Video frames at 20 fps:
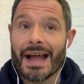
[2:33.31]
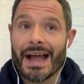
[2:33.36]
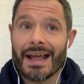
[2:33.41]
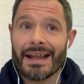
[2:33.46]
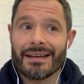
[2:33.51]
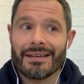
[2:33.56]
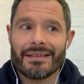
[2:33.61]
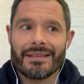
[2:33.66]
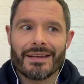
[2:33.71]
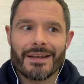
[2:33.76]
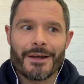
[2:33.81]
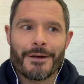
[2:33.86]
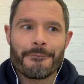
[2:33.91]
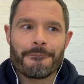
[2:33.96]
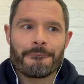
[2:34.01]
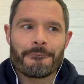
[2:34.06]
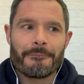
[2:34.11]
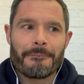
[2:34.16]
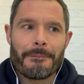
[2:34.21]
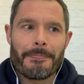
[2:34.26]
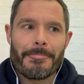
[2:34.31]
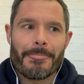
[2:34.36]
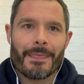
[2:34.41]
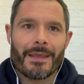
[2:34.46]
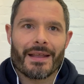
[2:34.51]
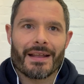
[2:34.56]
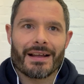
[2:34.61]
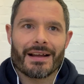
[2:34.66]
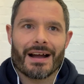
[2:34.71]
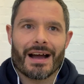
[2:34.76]
And
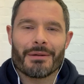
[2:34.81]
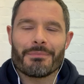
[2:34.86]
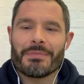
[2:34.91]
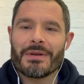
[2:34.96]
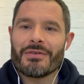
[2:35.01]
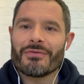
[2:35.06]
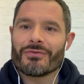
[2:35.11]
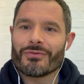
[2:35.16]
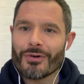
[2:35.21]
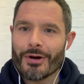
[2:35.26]
I'd be